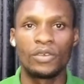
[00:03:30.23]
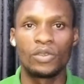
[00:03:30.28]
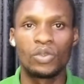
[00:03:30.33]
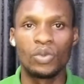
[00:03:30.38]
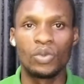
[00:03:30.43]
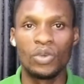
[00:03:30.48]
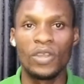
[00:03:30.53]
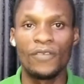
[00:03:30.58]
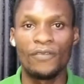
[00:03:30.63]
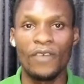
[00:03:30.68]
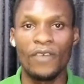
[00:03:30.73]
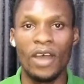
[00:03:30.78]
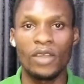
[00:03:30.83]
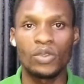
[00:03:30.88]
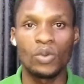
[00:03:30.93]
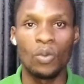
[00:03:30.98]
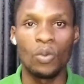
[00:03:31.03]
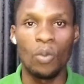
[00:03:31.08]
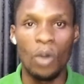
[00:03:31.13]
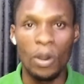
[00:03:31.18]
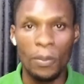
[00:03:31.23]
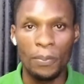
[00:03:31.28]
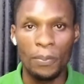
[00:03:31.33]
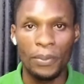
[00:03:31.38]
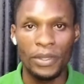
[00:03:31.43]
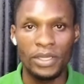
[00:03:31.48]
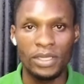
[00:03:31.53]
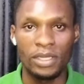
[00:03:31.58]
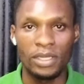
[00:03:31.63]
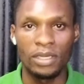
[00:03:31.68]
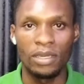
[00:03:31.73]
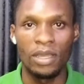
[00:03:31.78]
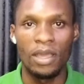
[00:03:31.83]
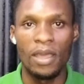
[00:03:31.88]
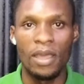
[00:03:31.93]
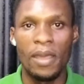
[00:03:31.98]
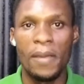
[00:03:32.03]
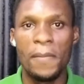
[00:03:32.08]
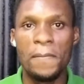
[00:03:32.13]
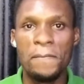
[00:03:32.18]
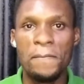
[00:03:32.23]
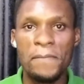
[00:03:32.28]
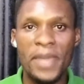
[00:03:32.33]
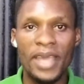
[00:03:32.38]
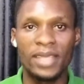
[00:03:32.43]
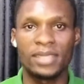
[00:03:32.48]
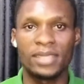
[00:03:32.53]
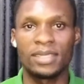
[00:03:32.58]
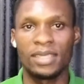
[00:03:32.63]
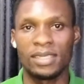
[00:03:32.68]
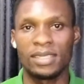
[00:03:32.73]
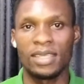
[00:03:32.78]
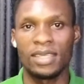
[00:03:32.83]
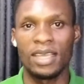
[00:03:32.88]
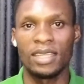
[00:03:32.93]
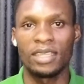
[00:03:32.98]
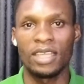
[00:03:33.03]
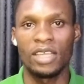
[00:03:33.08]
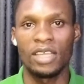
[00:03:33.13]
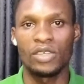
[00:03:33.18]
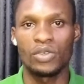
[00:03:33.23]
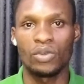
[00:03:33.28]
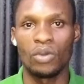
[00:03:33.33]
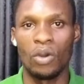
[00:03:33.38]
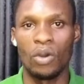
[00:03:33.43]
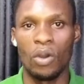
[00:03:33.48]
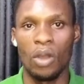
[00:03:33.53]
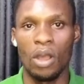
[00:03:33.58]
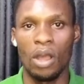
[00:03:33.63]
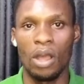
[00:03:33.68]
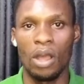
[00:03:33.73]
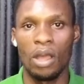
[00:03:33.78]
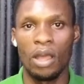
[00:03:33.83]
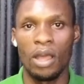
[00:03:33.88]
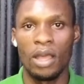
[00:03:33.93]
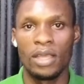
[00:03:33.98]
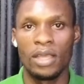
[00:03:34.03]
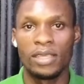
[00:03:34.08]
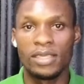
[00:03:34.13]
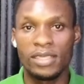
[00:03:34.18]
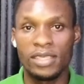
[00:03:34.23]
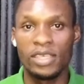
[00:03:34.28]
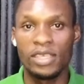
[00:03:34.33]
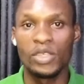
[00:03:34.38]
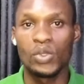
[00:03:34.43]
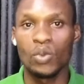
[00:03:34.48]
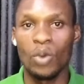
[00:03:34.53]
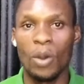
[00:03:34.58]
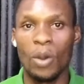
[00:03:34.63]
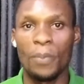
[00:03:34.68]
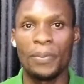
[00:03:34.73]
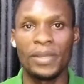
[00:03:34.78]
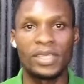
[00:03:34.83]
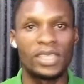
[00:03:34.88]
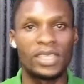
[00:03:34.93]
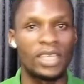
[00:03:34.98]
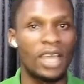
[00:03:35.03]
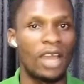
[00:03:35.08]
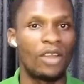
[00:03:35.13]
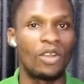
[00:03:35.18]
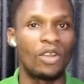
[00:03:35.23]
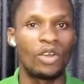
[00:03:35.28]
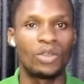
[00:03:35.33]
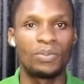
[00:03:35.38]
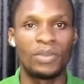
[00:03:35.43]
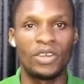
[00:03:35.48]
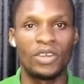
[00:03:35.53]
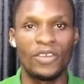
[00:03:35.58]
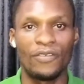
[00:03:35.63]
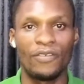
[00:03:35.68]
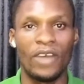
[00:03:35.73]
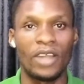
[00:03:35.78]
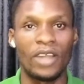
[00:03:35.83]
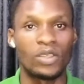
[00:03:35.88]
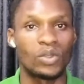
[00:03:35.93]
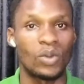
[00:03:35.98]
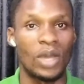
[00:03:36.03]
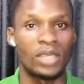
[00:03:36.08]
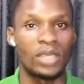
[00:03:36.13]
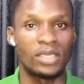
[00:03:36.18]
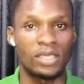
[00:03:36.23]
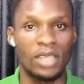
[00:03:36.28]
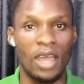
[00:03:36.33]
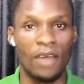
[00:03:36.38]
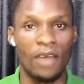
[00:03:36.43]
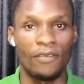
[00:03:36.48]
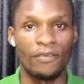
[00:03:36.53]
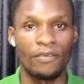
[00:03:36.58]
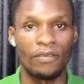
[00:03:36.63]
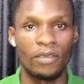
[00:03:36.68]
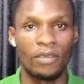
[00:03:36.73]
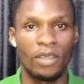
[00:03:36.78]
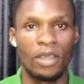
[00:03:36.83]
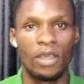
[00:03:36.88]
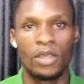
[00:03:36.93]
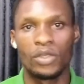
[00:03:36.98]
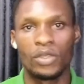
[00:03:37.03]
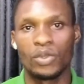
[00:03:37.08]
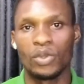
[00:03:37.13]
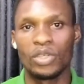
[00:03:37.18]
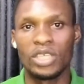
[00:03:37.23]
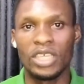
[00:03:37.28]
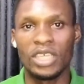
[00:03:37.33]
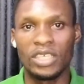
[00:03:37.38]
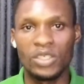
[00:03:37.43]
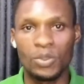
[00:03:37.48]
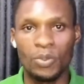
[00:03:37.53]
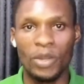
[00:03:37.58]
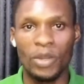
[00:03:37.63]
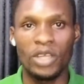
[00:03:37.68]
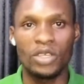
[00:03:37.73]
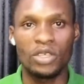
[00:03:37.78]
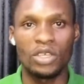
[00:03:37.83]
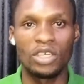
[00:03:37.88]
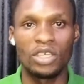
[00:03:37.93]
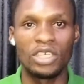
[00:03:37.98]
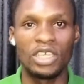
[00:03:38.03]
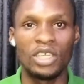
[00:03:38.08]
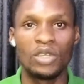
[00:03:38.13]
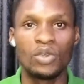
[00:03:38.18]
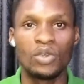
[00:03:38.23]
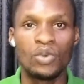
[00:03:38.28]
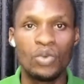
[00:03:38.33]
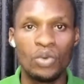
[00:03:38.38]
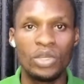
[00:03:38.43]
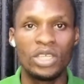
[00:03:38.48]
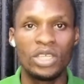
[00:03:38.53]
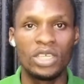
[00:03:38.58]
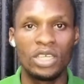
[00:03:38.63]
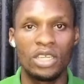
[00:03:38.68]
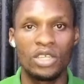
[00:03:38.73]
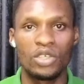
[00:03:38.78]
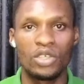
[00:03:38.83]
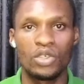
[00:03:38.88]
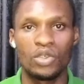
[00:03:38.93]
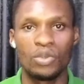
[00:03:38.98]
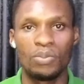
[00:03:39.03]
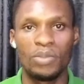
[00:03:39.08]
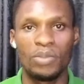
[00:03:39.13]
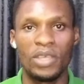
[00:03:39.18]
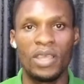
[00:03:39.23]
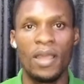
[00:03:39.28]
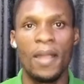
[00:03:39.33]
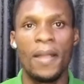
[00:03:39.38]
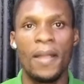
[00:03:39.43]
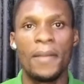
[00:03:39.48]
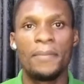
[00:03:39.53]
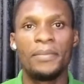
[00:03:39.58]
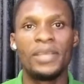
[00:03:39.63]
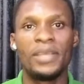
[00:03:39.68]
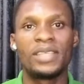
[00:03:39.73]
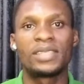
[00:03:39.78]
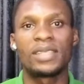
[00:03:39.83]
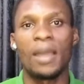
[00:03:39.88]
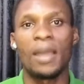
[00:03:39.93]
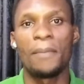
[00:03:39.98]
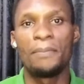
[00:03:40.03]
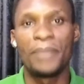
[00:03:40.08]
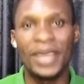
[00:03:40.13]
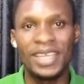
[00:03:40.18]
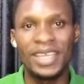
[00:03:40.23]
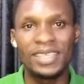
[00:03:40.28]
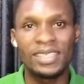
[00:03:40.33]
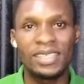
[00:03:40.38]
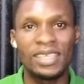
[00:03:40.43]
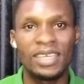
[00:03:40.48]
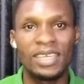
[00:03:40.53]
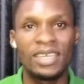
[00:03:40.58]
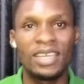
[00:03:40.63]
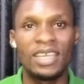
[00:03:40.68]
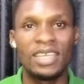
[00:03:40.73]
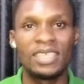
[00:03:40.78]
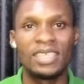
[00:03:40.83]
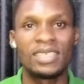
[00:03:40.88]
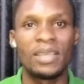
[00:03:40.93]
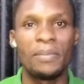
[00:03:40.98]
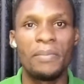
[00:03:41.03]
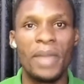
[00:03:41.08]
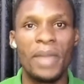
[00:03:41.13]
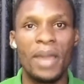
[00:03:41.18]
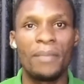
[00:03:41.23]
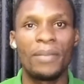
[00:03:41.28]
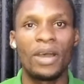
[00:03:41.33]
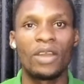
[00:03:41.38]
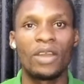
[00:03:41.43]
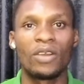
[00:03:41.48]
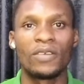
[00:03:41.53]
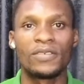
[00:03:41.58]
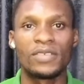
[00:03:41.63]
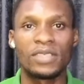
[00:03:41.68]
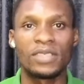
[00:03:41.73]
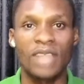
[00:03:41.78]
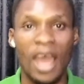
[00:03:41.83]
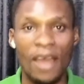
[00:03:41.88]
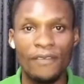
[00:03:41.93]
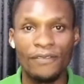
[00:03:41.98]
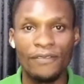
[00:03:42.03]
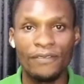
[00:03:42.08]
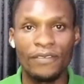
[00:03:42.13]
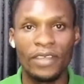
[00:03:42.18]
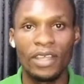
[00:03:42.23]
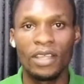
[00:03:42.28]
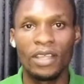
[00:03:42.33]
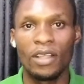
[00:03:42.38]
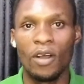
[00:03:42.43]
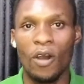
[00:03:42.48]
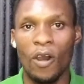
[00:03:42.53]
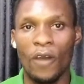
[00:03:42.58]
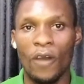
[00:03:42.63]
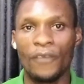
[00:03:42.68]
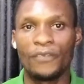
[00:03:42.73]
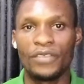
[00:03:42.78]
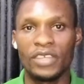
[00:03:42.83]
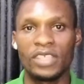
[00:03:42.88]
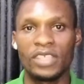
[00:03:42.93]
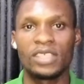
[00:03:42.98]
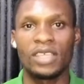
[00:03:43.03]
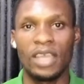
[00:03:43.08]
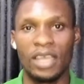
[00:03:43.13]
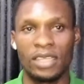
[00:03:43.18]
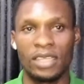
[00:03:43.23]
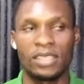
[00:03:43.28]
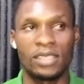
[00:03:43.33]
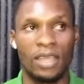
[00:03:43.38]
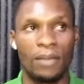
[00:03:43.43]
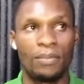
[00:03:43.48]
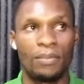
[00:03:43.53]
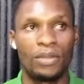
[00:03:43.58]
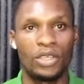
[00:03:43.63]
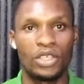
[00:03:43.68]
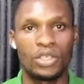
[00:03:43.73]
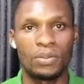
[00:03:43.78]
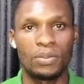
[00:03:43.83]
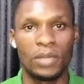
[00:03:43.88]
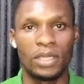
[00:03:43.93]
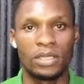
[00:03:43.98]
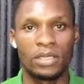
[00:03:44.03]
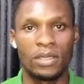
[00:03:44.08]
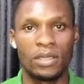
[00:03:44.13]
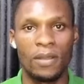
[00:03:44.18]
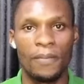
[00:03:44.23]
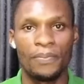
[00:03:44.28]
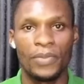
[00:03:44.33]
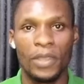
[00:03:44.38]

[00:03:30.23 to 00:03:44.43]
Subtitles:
to refer to one person makes the sentence wrong, since one person cannot be referred to as staff. So the expression in good English should be, Mr. Benson is a member of staff of this establishment.